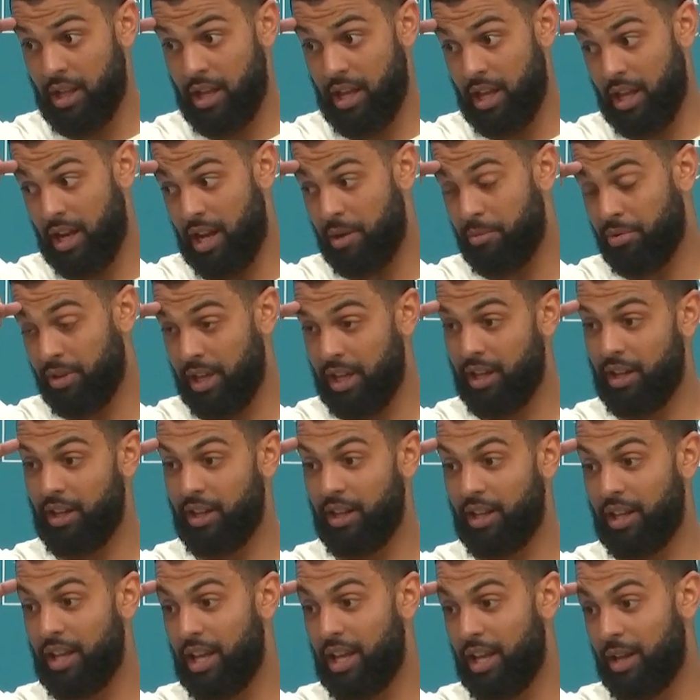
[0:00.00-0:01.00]
and I played
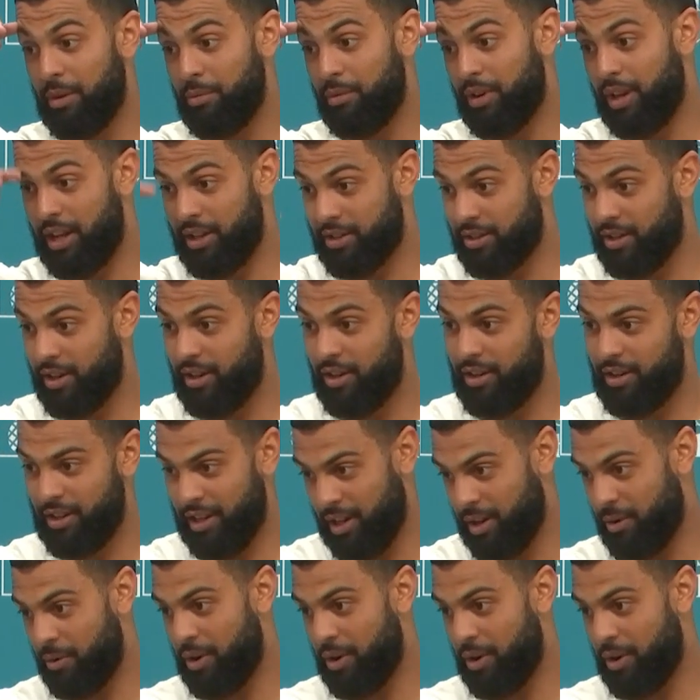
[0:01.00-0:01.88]
in the game and I saw, like,